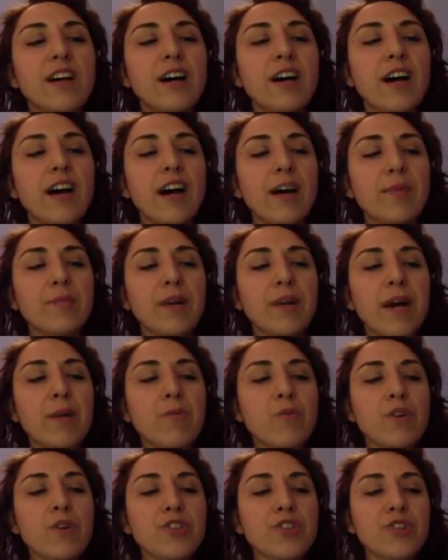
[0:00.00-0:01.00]
I'm
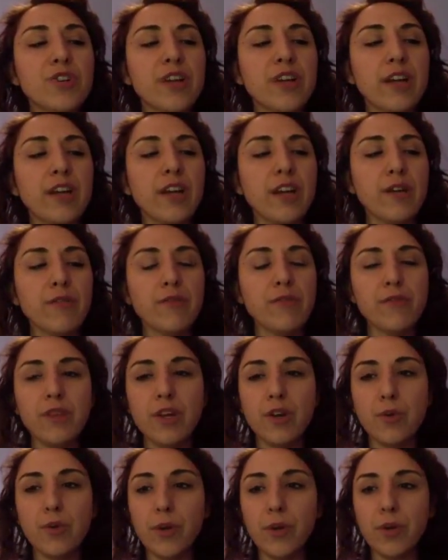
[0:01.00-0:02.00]
wondering if
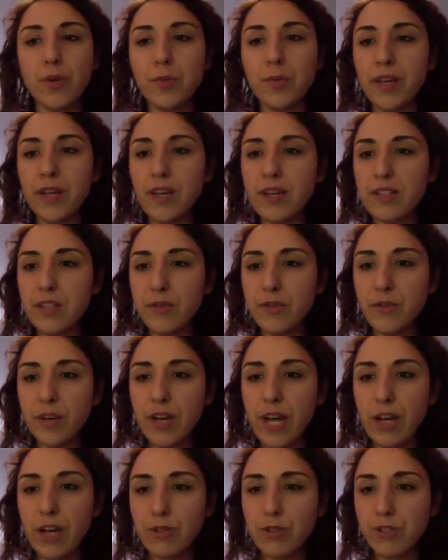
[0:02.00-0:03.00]
there will be a different
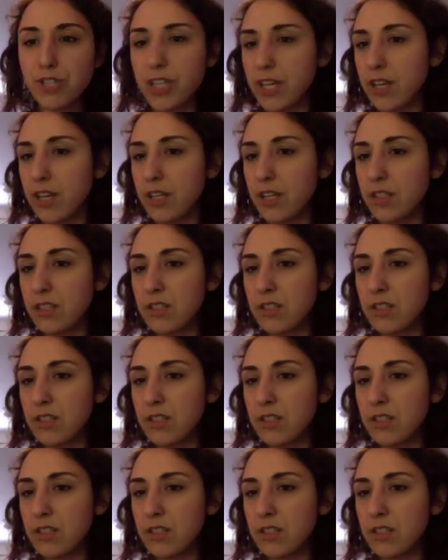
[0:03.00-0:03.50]
energy